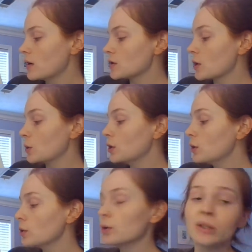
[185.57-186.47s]
So
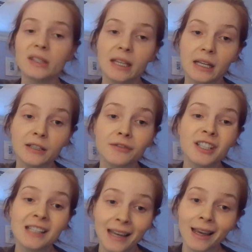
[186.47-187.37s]
U stands for
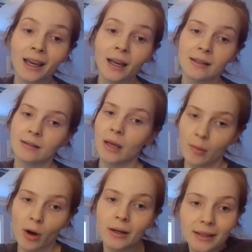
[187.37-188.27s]
T because
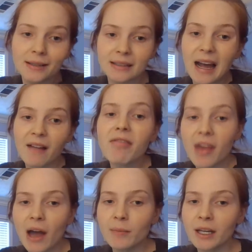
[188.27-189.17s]
mRNA doesn't have
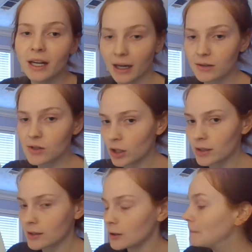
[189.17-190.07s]
thymine, it has
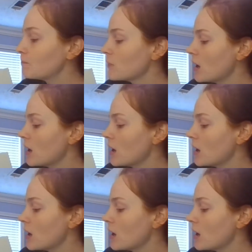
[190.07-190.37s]
uracil.